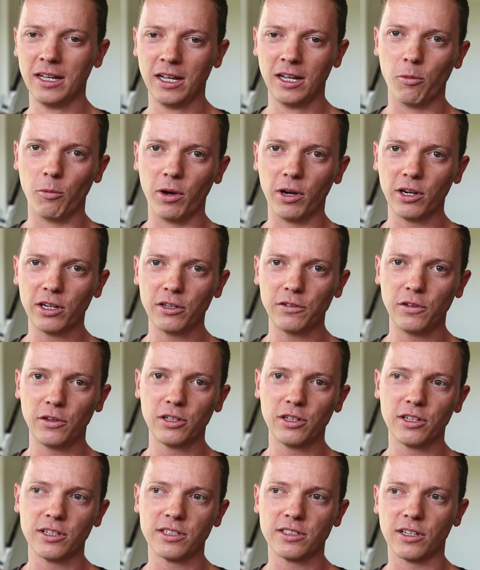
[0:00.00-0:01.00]
we're gonna
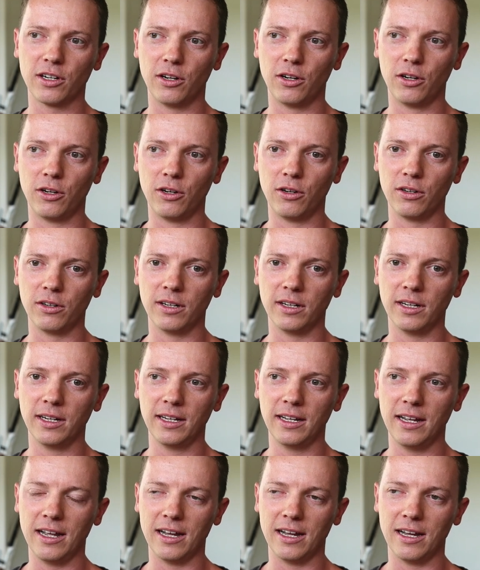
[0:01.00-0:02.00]
focus on
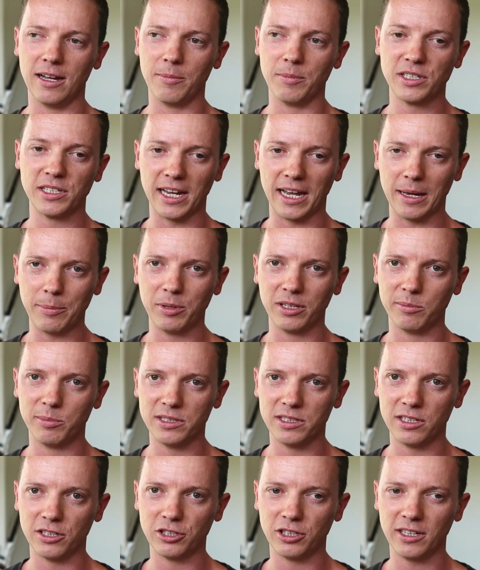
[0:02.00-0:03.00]
um, scapular
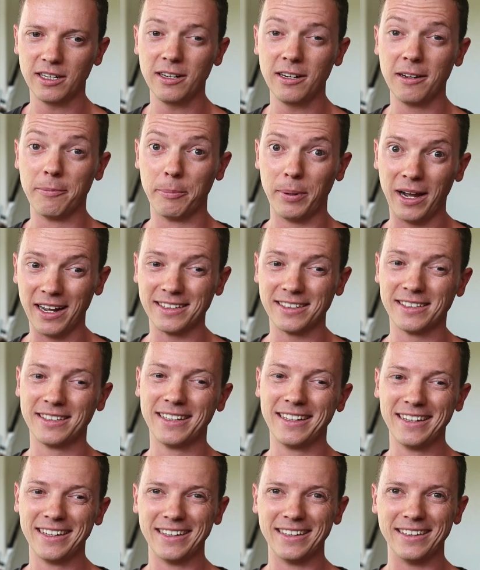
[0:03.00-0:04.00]
positioning, but
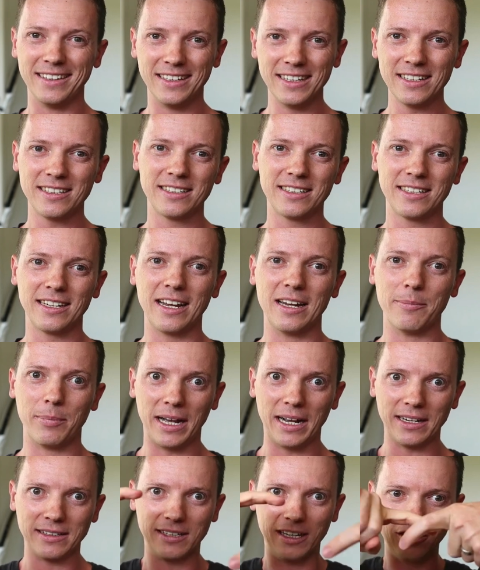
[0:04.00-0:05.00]
this and
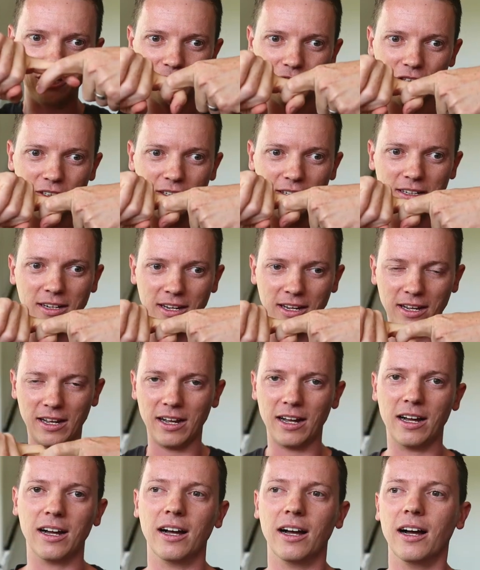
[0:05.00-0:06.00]
back tension
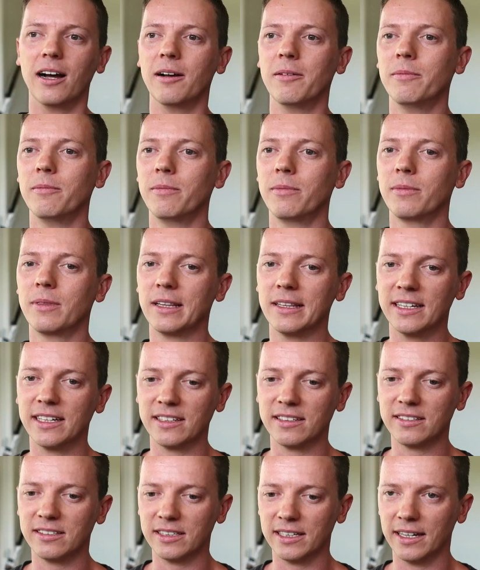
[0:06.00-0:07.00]
are linked
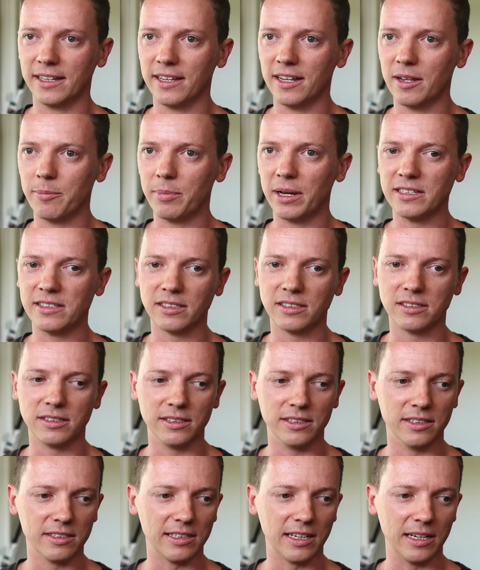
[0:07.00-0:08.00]
together. They're basically
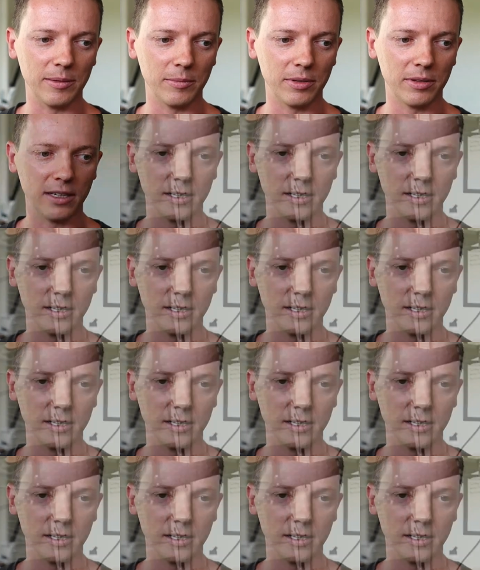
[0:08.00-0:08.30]
the same thing.